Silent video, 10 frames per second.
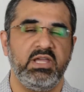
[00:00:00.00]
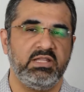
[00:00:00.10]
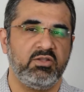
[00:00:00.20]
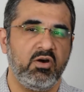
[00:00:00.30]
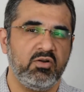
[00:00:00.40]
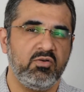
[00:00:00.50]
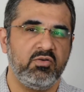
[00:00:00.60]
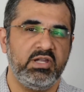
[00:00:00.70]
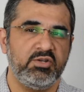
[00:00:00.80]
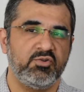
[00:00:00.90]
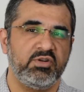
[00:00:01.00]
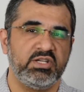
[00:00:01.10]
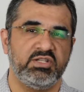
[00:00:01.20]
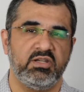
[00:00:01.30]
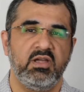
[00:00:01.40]
a thorough
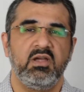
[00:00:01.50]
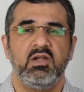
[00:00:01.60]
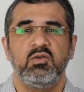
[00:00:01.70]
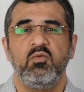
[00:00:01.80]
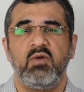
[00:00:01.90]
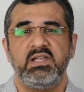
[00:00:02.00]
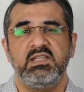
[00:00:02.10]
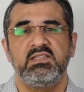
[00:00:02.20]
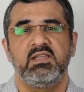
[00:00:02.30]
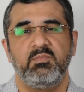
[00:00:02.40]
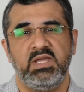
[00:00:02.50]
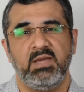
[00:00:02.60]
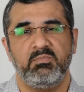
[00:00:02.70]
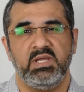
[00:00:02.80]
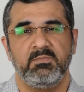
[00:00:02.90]
introduction to what is
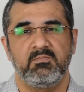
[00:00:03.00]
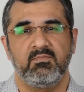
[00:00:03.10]
PMP.